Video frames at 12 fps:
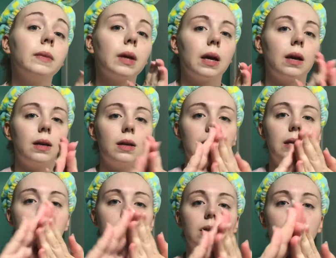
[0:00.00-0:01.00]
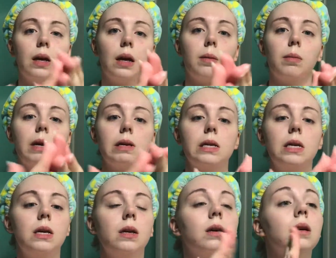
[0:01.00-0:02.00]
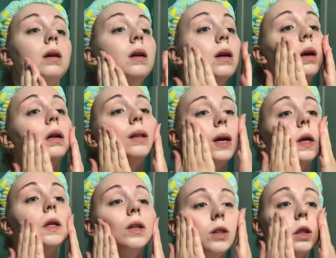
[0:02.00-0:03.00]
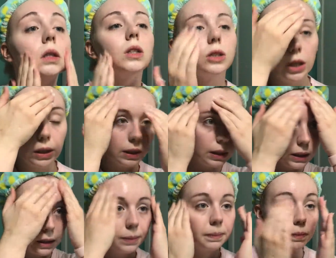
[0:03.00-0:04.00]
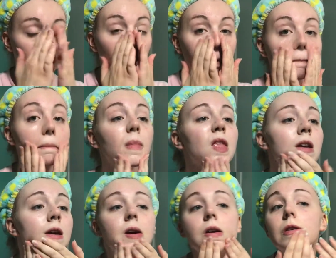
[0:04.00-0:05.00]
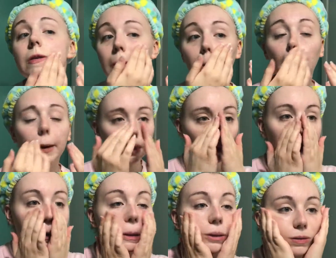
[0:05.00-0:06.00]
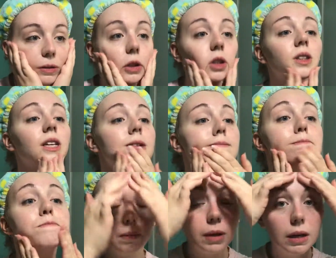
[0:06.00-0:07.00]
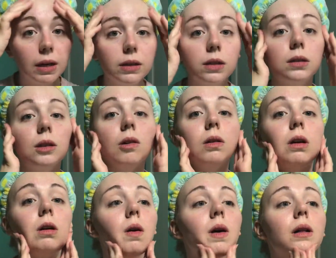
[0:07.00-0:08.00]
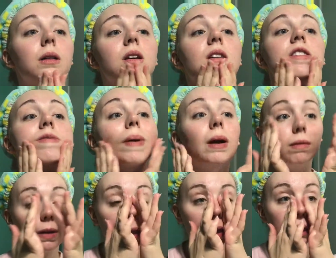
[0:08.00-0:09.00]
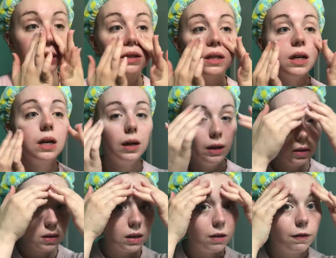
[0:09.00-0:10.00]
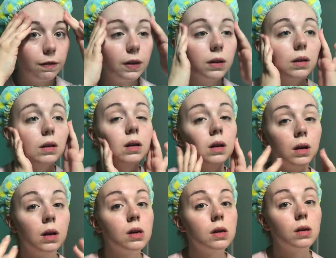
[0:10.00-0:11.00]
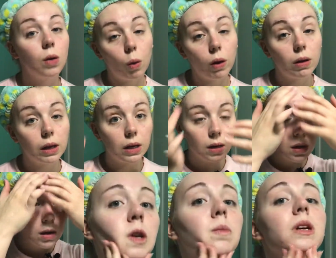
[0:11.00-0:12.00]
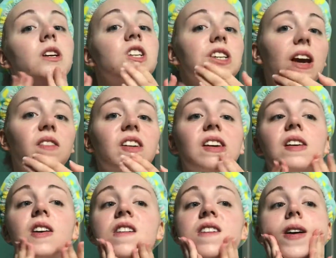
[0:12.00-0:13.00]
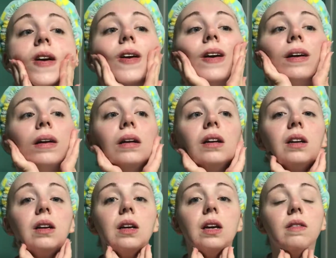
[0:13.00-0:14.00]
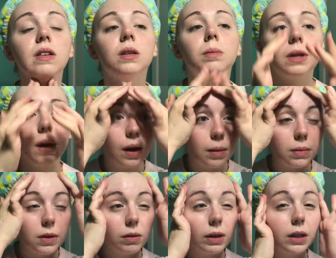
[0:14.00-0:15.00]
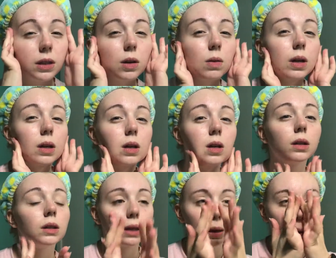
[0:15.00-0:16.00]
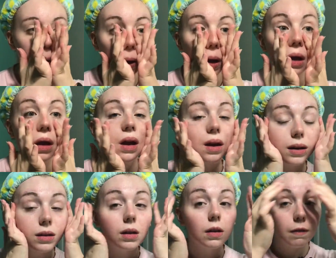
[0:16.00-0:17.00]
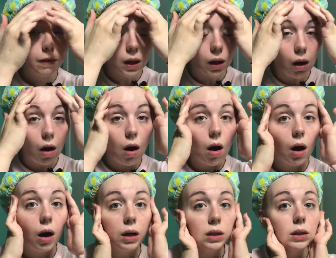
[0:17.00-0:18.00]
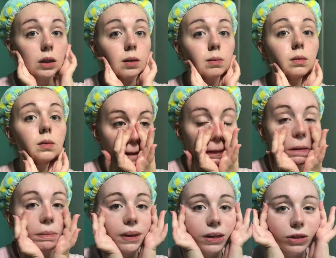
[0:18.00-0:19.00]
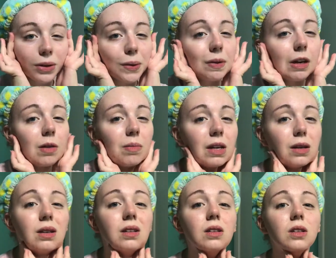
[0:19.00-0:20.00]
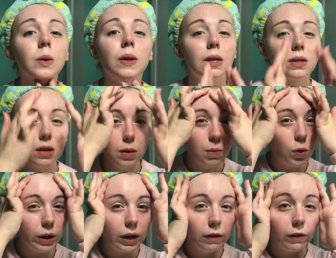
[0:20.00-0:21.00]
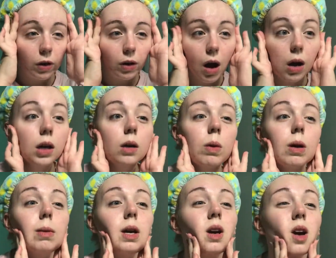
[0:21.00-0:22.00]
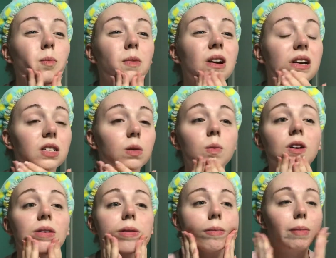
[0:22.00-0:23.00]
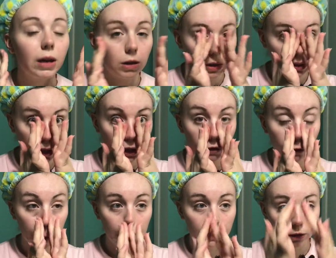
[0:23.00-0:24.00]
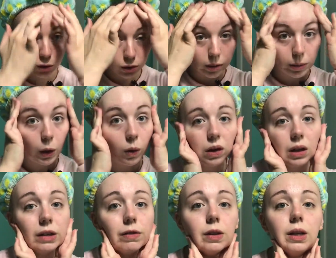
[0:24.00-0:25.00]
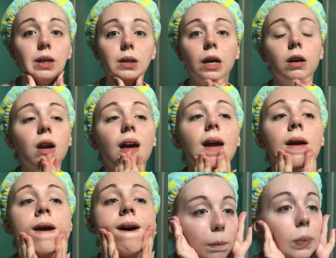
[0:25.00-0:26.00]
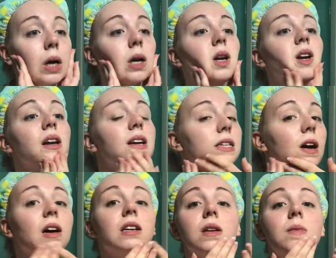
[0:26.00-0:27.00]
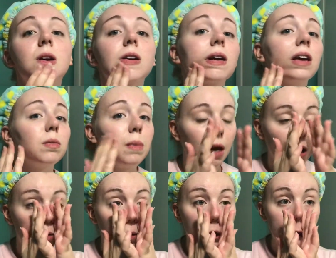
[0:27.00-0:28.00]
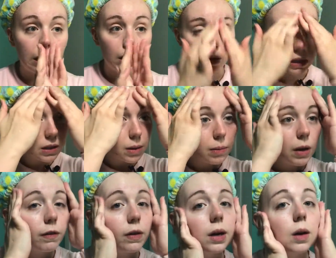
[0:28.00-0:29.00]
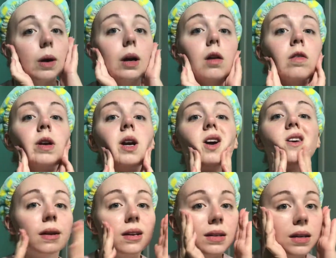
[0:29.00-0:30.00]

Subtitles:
Get it nice and melty, and then just gently spread it all over your skin. Because it's coconut oil, it's gonna spread really easily and it's gonna feel oily, but you just have to give it some time to really soak into your skin, and it's gonna feel awesome. I typically don't recommend doing this in the morning if you're not gonna wear makeup, because it will make your skin feel extremely oily for the entire day, but it is awesome underneath makeup. It's awesome if you're gonna wear it overnight.